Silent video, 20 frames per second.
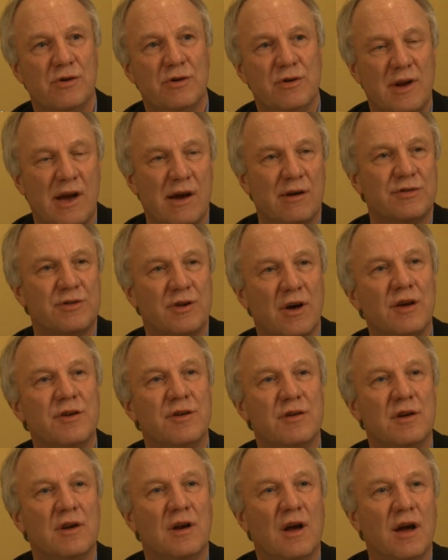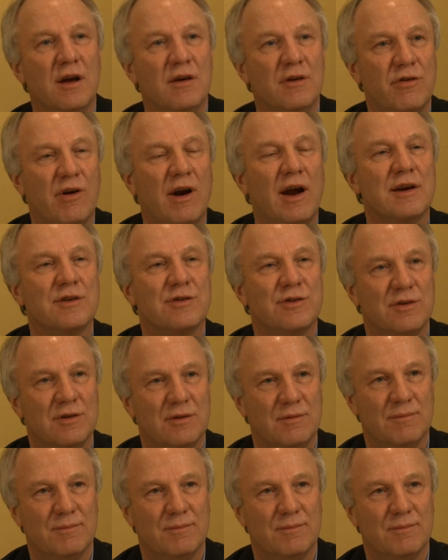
and now starting to gain traction.